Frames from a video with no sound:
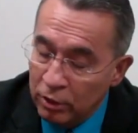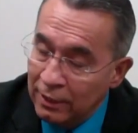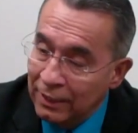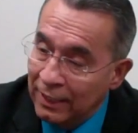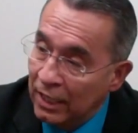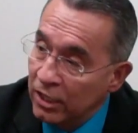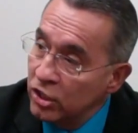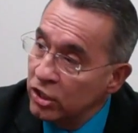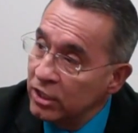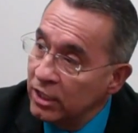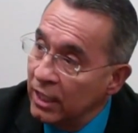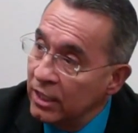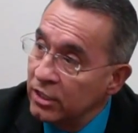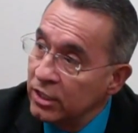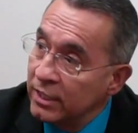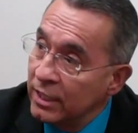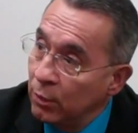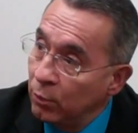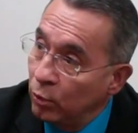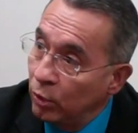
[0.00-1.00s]

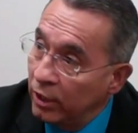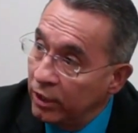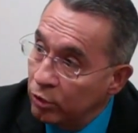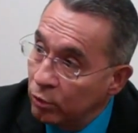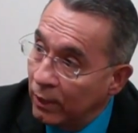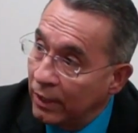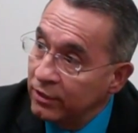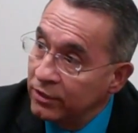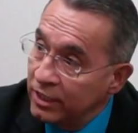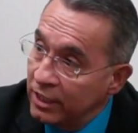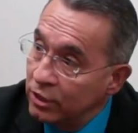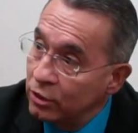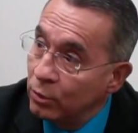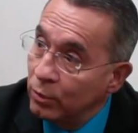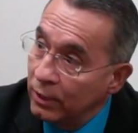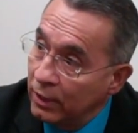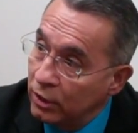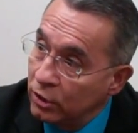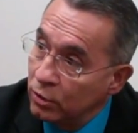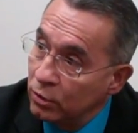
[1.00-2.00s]
legislation that will address these
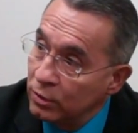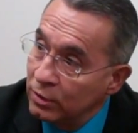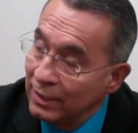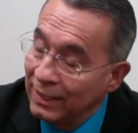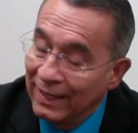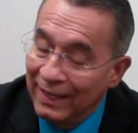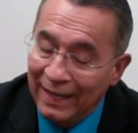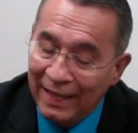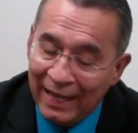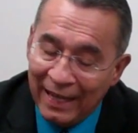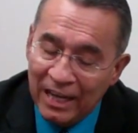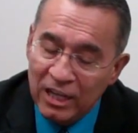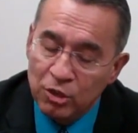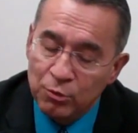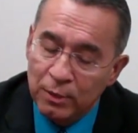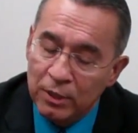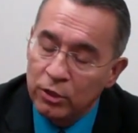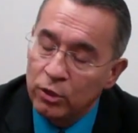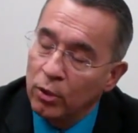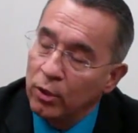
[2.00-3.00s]
three issues.
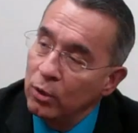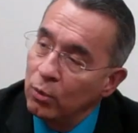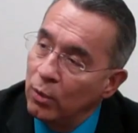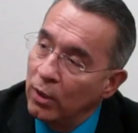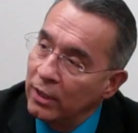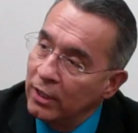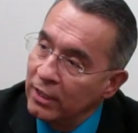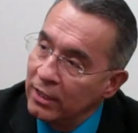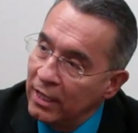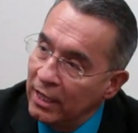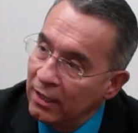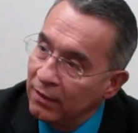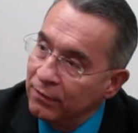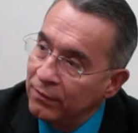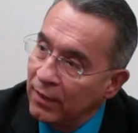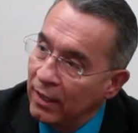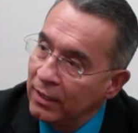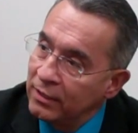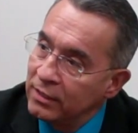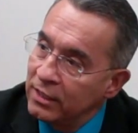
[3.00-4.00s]
HB 31
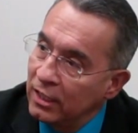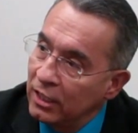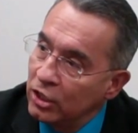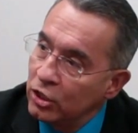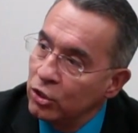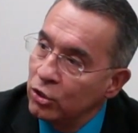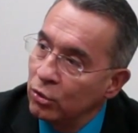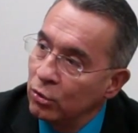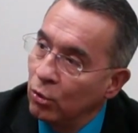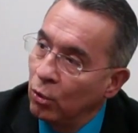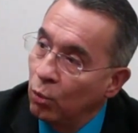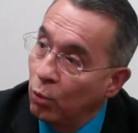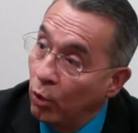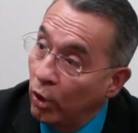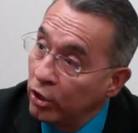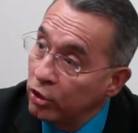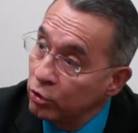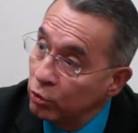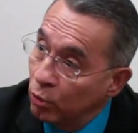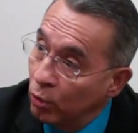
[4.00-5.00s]
identifies the issue or
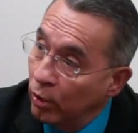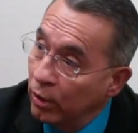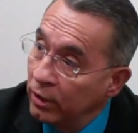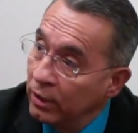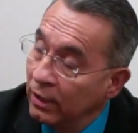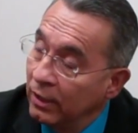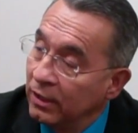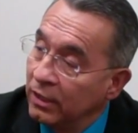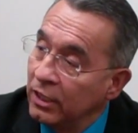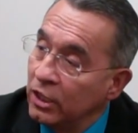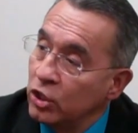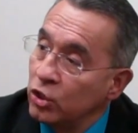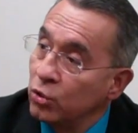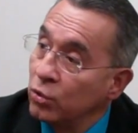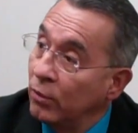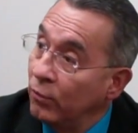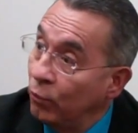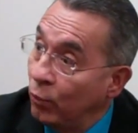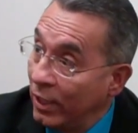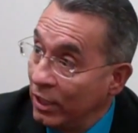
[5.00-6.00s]
works toward the
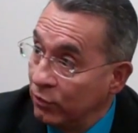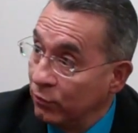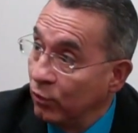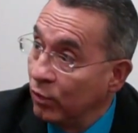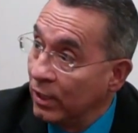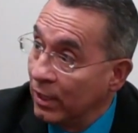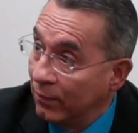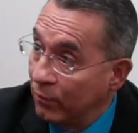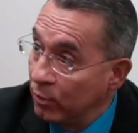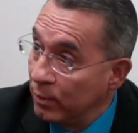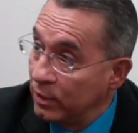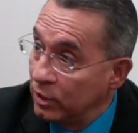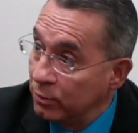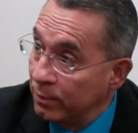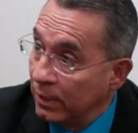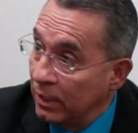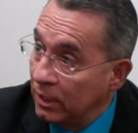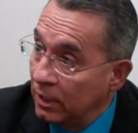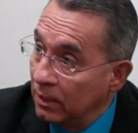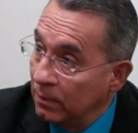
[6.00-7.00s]
issue of wasteful government
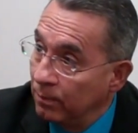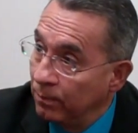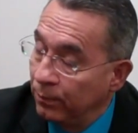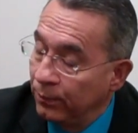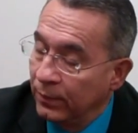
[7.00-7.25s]
spending.